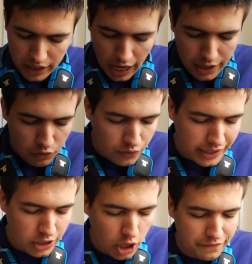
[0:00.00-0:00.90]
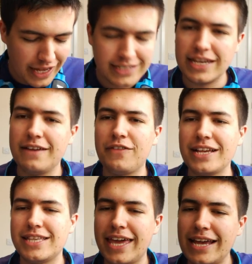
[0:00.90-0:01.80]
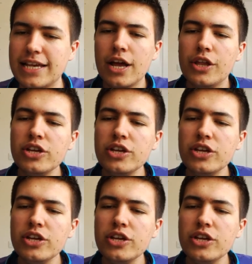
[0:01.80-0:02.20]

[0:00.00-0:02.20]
but I don't really know if that's the case.